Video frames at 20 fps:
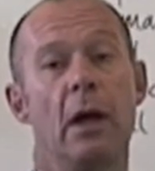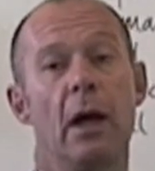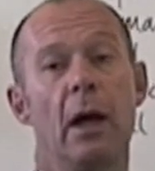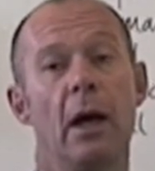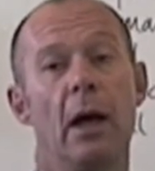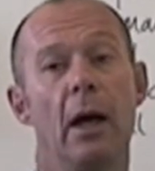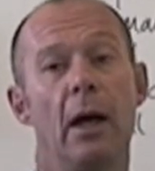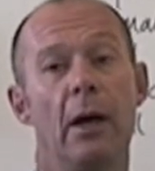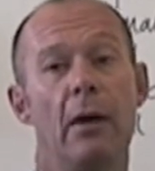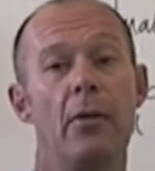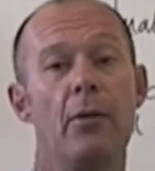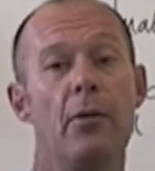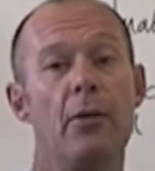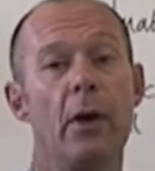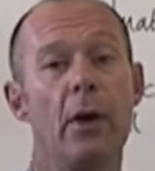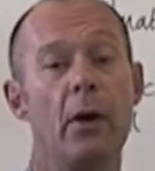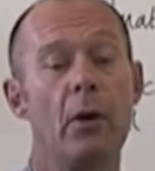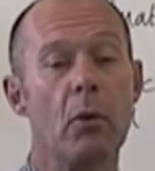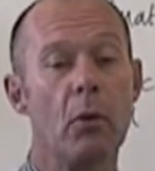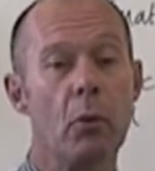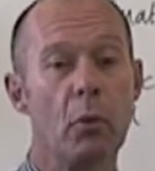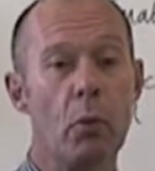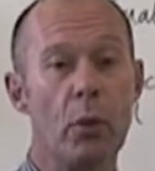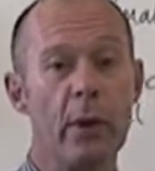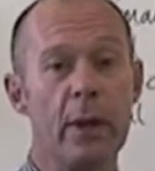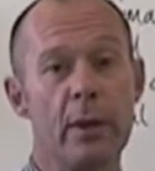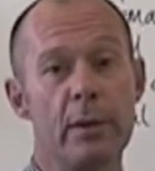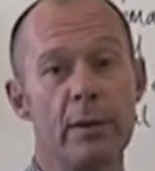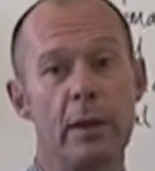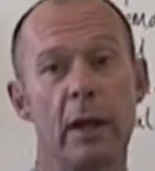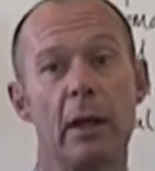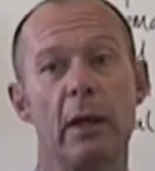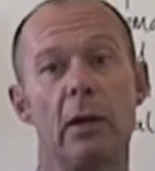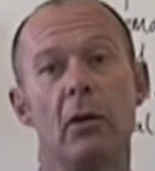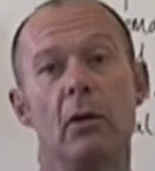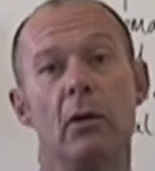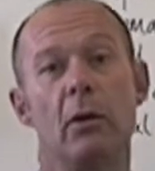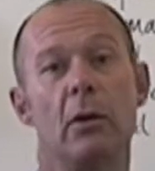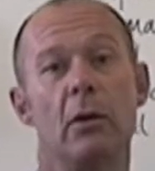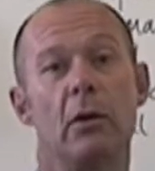that we think
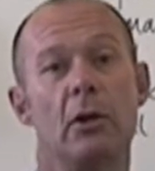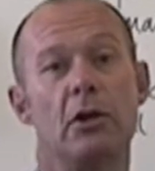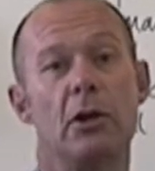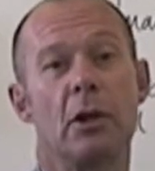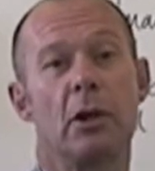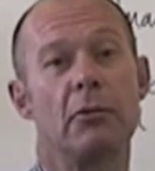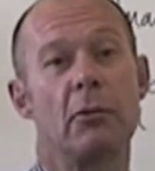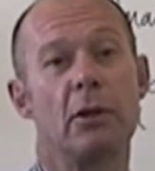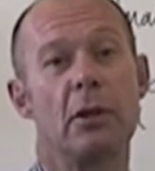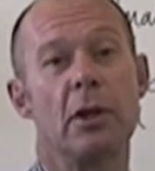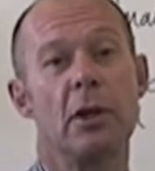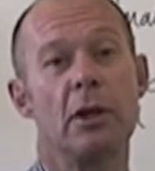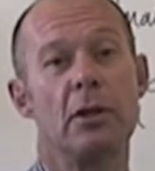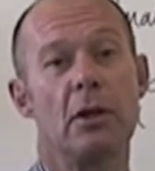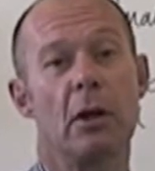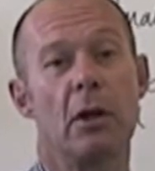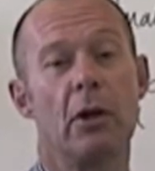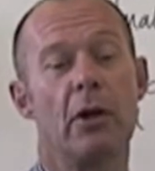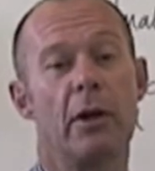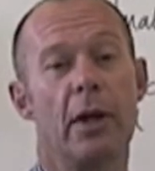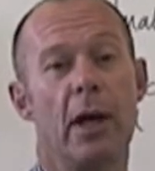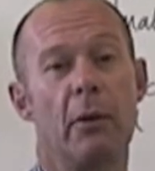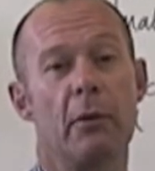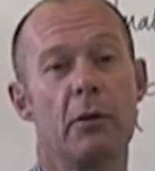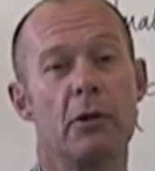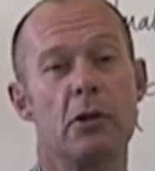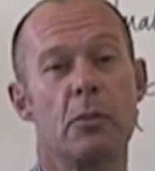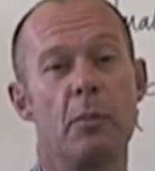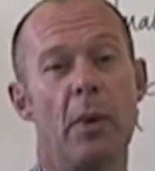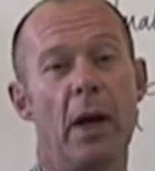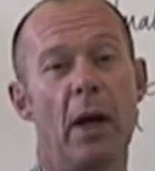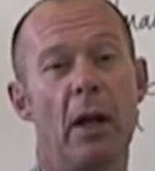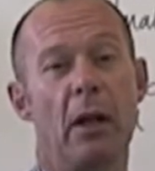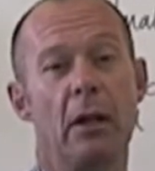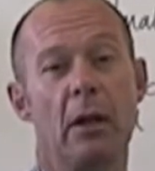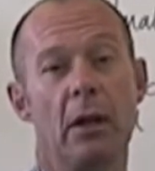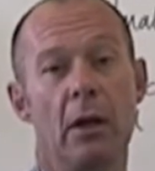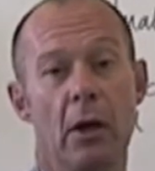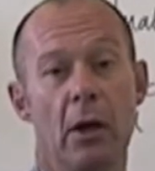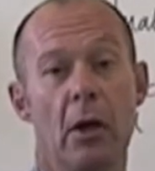your children need to learn how to
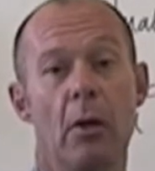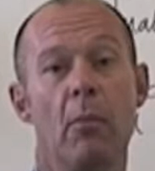spell.